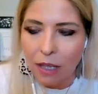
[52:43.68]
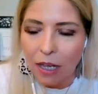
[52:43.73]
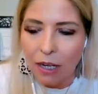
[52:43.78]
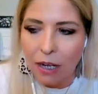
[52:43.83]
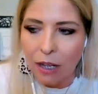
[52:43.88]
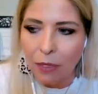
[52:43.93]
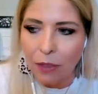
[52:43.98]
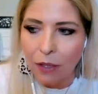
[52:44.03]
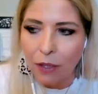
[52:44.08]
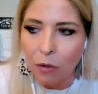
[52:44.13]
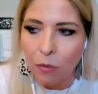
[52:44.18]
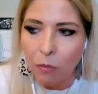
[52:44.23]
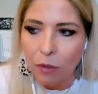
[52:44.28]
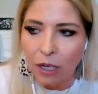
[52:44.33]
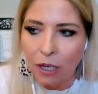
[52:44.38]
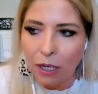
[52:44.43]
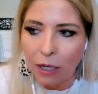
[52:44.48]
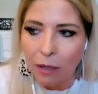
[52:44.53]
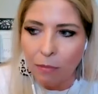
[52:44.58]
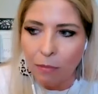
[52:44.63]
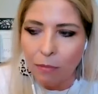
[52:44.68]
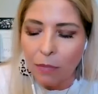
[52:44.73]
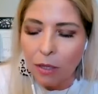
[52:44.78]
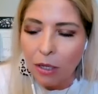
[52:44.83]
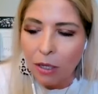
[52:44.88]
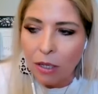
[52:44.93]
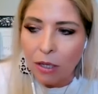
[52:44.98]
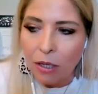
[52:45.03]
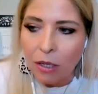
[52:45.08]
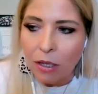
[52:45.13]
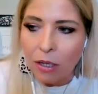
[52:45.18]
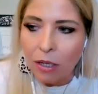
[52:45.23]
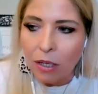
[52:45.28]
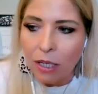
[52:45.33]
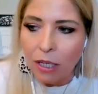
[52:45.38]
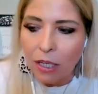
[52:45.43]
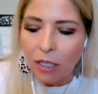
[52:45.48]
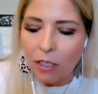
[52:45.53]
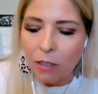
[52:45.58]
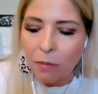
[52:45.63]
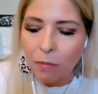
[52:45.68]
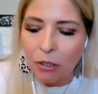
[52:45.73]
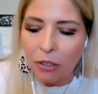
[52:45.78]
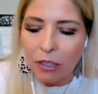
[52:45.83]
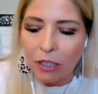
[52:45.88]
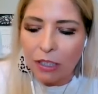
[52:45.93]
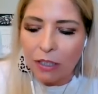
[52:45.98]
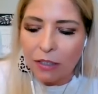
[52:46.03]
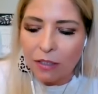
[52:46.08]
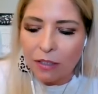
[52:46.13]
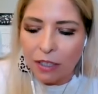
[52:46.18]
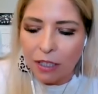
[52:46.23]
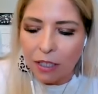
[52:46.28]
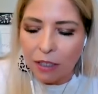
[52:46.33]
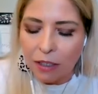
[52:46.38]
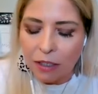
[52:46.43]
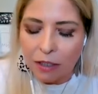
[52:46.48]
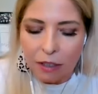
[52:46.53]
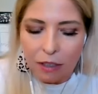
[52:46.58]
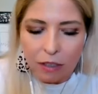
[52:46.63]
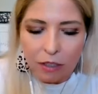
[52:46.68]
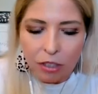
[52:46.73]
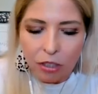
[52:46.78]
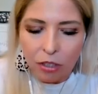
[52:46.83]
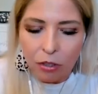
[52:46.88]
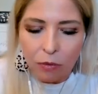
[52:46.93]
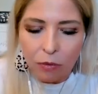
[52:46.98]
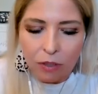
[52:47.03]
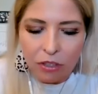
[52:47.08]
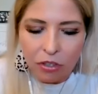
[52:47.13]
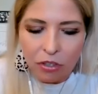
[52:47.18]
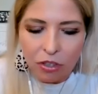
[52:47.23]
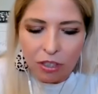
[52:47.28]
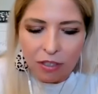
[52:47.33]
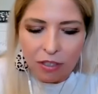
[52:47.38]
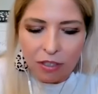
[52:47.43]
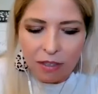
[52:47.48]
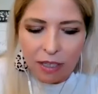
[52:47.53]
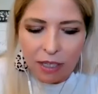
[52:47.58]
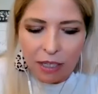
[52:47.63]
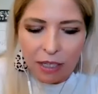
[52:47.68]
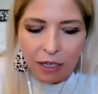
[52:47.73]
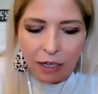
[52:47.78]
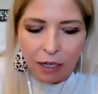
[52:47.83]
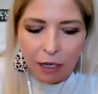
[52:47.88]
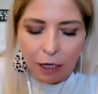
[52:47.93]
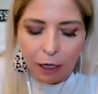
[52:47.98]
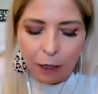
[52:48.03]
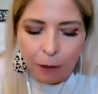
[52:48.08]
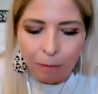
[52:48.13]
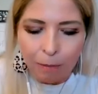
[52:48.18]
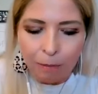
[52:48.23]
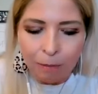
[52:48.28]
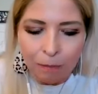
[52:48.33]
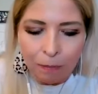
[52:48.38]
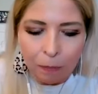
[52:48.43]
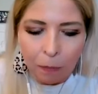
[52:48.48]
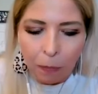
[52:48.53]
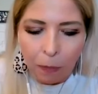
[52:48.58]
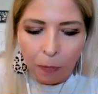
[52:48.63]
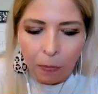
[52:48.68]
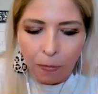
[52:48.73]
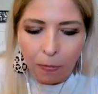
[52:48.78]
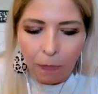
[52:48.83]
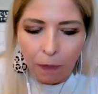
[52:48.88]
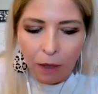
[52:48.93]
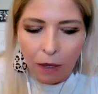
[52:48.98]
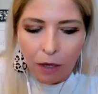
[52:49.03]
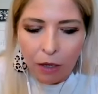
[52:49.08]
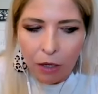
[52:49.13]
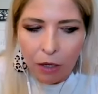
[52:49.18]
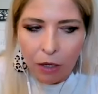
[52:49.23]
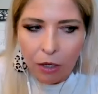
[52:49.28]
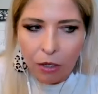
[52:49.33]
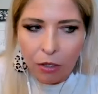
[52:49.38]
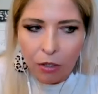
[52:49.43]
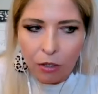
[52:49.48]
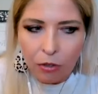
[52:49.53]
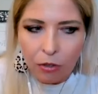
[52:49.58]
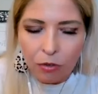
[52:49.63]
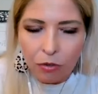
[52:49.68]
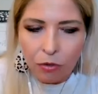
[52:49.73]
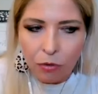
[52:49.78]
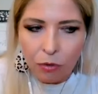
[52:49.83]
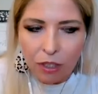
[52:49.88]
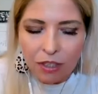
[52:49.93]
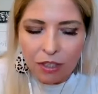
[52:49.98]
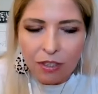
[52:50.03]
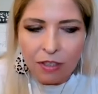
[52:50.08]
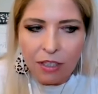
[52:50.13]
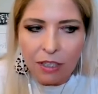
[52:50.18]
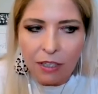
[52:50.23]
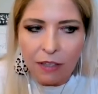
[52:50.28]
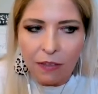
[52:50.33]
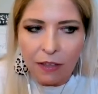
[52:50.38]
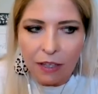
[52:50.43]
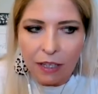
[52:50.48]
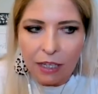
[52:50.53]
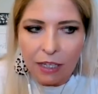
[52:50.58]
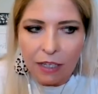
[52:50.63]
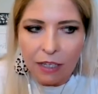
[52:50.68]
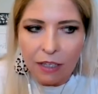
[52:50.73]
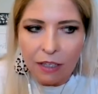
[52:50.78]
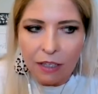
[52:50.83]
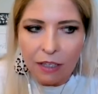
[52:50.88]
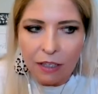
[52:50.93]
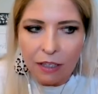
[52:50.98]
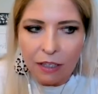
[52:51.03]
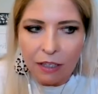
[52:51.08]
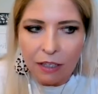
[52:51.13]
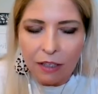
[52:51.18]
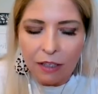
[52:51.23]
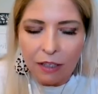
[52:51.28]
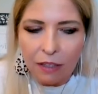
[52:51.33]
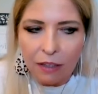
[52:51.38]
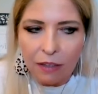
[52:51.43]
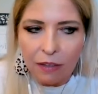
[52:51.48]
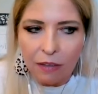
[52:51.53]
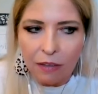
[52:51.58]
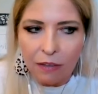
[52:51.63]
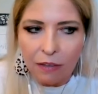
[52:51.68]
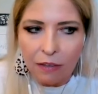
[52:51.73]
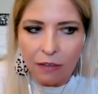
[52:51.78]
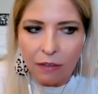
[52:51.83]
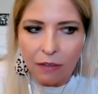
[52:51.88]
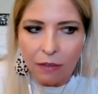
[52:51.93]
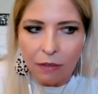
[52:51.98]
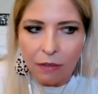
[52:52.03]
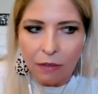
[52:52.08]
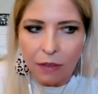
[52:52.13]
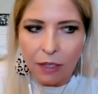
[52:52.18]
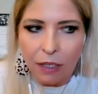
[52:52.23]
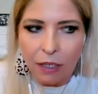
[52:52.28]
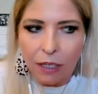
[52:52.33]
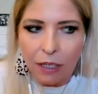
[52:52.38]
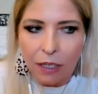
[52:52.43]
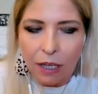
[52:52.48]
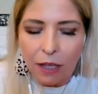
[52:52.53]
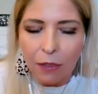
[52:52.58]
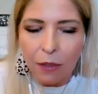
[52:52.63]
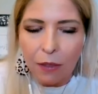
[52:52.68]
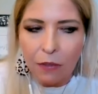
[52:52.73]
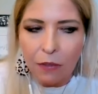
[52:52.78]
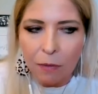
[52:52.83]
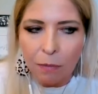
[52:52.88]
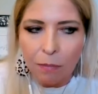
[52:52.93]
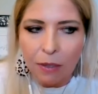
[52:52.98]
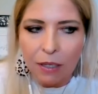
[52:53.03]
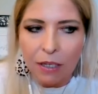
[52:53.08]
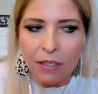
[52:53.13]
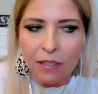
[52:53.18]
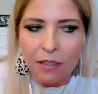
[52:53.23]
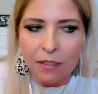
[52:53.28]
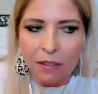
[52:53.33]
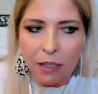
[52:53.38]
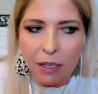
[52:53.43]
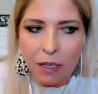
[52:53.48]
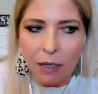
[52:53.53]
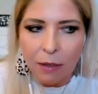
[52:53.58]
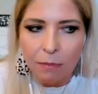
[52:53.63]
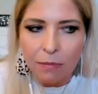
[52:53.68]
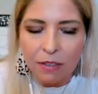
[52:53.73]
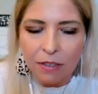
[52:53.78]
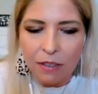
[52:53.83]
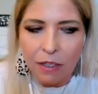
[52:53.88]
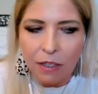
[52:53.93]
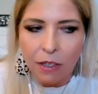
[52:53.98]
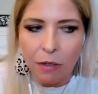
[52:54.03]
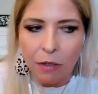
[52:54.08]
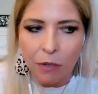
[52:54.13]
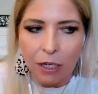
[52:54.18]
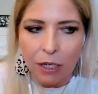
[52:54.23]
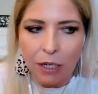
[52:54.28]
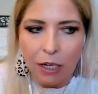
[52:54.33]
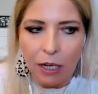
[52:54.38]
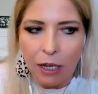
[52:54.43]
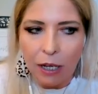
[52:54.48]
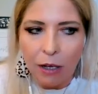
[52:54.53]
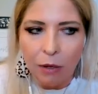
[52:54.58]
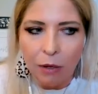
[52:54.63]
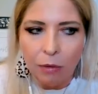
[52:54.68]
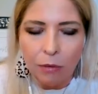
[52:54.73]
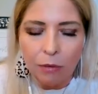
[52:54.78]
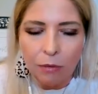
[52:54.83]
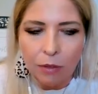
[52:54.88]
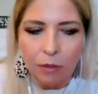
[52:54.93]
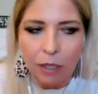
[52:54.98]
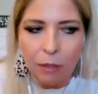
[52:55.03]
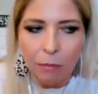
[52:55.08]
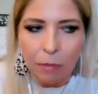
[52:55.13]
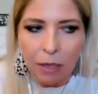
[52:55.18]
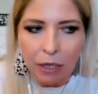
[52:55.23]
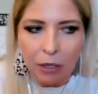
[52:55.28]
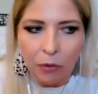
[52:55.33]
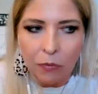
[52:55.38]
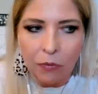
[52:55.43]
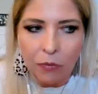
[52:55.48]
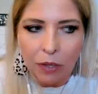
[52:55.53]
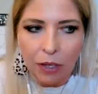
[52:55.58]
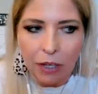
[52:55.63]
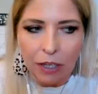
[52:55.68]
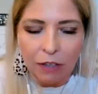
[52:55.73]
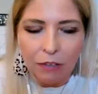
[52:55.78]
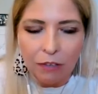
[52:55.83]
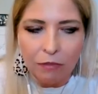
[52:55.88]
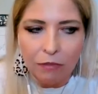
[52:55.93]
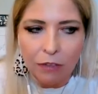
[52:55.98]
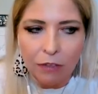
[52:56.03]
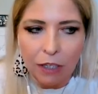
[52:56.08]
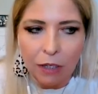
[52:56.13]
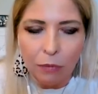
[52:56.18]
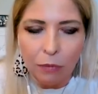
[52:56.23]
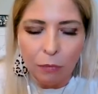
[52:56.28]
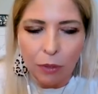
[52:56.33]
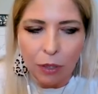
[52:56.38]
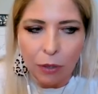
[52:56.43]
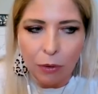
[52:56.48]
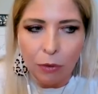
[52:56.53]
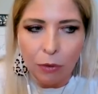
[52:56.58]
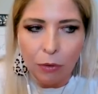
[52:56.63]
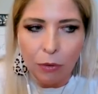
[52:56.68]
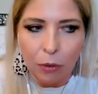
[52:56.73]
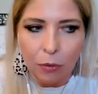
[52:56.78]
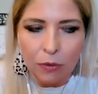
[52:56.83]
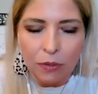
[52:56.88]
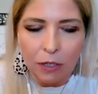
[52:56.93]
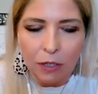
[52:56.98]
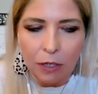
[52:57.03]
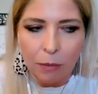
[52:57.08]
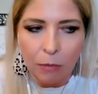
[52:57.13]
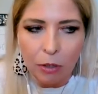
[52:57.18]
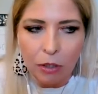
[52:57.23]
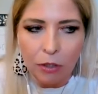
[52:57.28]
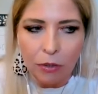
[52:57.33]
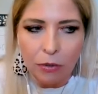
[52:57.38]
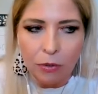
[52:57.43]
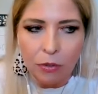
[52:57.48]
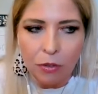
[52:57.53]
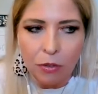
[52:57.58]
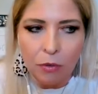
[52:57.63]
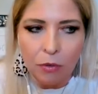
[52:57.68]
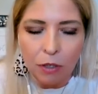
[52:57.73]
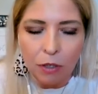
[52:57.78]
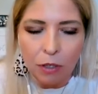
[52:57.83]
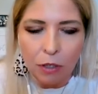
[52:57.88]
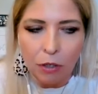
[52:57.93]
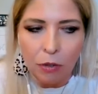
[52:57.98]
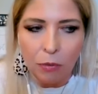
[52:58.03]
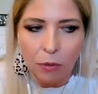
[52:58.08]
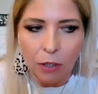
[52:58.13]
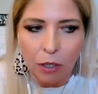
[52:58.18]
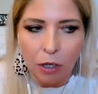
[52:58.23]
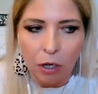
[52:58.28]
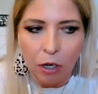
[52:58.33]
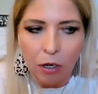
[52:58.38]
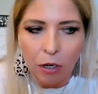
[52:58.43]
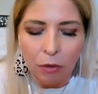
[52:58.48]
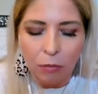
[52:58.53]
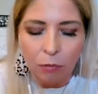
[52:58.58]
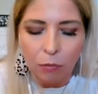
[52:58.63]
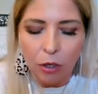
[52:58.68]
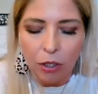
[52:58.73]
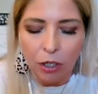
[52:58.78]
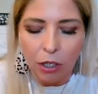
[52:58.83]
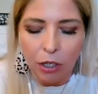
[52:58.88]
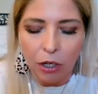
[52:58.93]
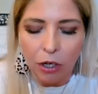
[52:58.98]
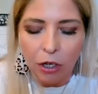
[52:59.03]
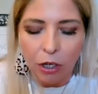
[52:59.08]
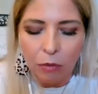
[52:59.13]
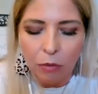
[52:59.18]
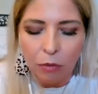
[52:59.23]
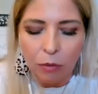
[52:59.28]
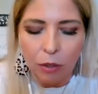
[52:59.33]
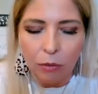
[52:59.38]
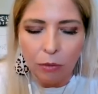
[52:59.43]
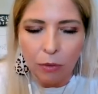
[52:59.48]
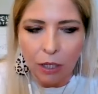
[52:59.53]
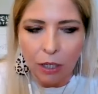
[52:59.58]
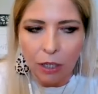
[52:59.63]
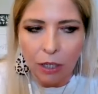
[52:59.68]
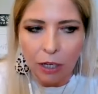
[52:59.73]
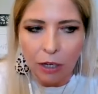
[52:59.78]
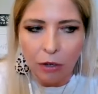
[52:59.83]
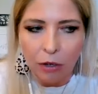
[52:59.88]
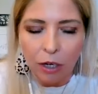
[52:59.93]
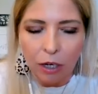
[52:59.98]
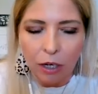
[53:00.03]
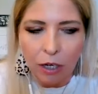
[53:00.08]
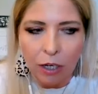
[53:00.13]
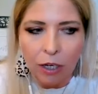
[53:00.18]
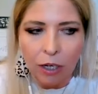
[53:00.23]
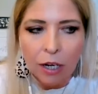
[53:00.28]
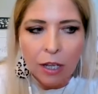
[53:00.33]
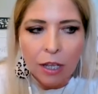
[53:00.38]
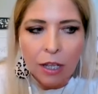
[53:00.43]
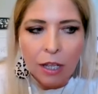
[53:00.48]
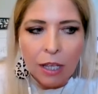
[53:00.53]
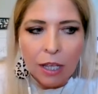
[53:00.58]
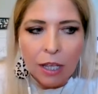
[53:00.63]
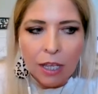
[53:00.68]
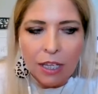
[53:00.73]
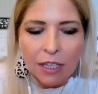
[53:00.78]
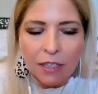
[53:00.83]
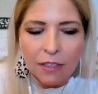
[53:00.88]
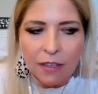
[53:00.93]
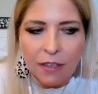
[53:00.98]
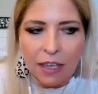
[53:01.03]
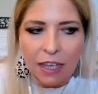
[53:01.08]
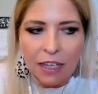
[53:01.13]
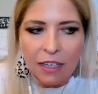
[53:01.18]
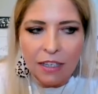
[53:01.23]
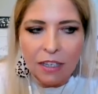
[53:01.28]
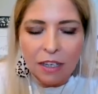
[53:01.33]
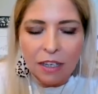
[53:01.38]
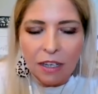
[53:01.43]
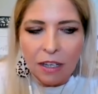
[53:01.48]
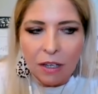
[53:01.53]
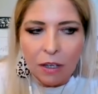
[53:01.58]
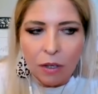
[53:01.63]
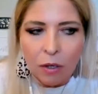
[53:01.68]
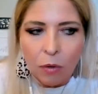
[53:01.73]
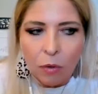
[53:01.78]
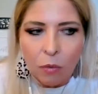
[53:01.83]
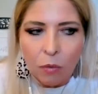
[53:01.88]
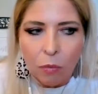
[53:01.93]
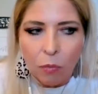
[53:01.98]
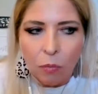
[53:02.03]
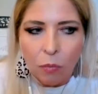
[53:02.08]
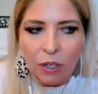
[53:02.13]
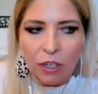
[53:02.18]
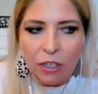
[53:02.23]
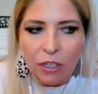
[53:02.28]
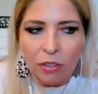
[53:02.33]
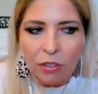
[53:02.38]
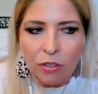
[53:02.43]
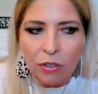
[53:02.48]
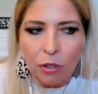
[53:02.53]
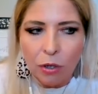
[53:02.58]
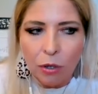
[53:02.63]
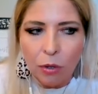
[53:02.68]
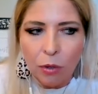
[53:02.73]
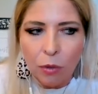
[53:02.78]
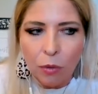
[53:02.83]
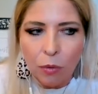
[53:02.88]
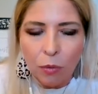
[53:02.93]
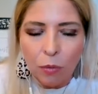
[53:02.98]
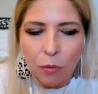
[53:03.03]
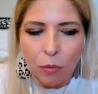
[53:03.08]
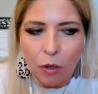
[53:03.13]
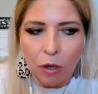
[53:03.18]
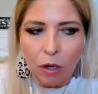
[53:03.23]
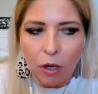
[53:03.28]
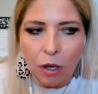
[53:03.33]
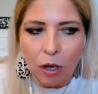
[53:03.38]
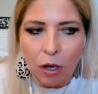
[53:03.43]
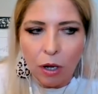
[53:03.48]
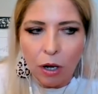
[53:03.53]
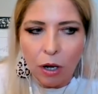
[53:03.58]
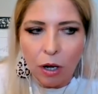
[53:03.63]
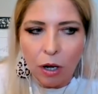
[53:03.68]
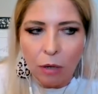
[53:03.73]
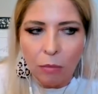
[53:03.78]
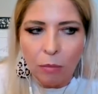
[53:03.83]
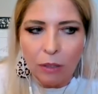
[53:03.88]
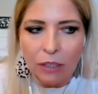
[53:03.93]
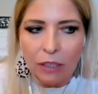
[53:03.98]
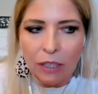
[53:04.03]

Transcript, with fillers: and I think what I'm experiencing too is just that um trusting that the I think the biggest thing I'm seeing right now in my own life and with those that I'm close to that are going a, walking a hard road right now are is that we so are